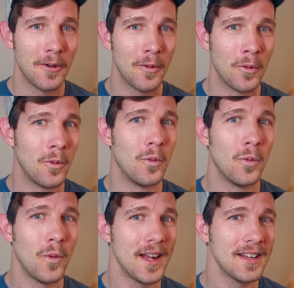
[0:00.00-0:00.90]

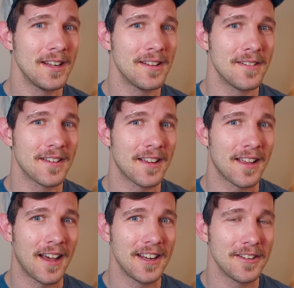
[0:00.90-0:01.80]
What
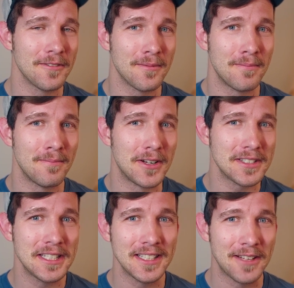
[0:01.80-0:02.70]
kind of
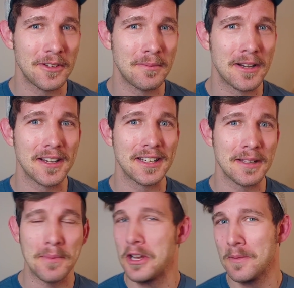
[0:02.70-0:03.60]
multi-level
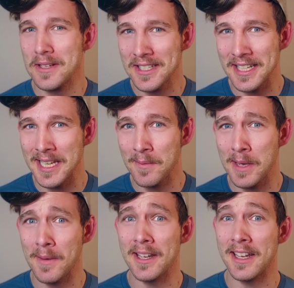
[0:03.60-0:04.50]
marketing pyramid scheme
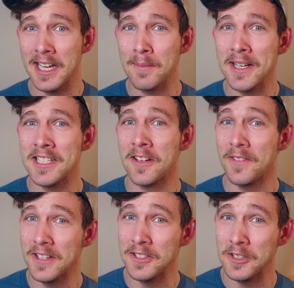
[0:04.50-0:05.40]
am I getting myself
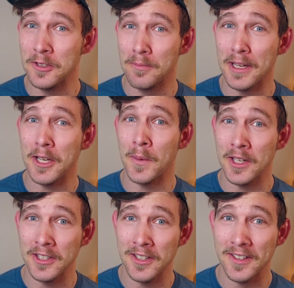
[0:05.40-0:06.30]
into by going
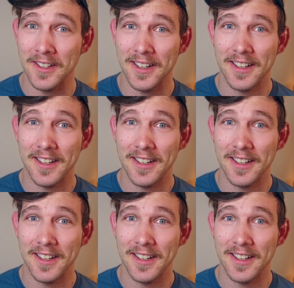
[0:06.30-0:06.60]
along?